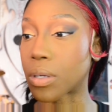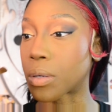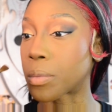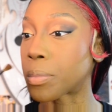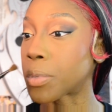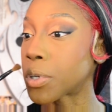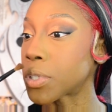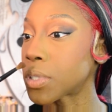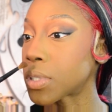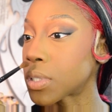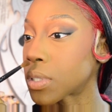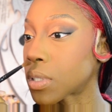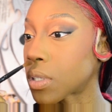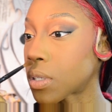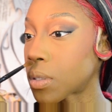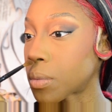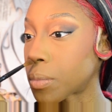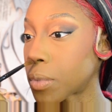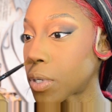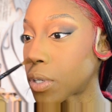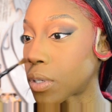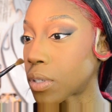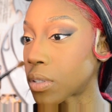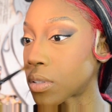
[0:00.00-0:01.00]
I'll put
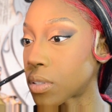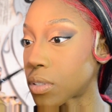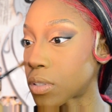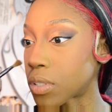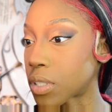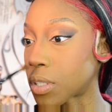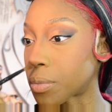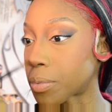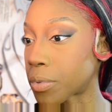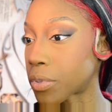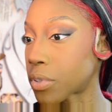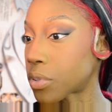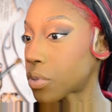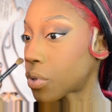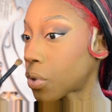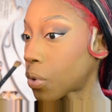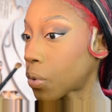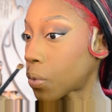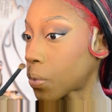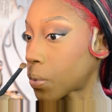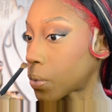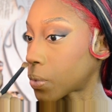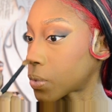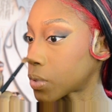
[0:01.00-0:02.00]
some on the tip of the
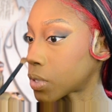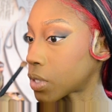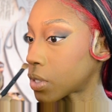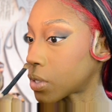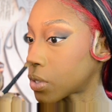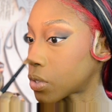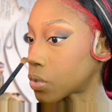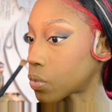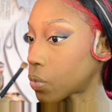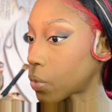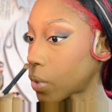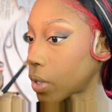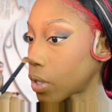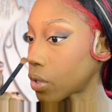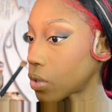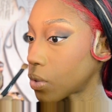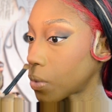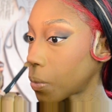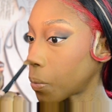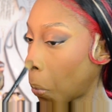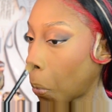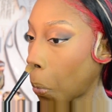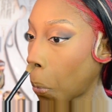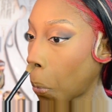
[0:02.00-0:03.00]
nose as well.